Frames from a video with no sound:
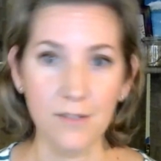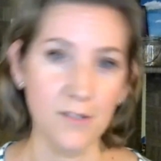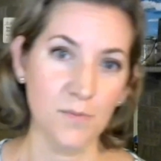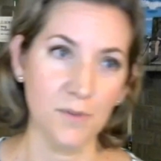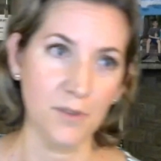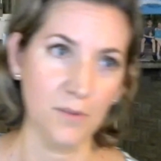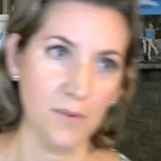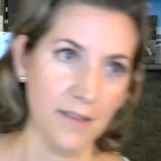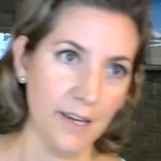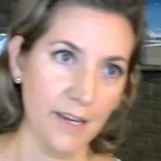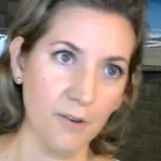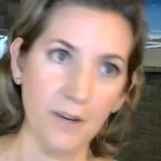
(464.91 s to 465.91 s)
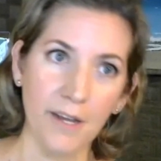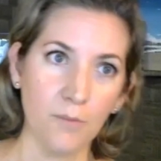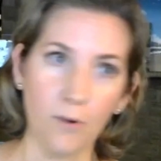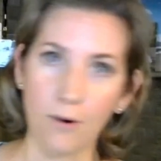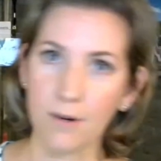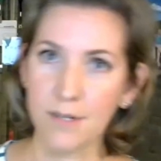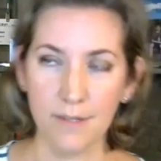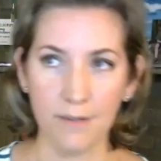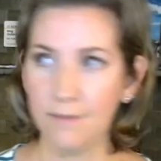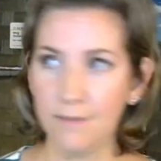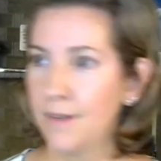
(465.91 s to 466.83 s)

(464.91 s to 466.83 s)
just with the way the internet works, and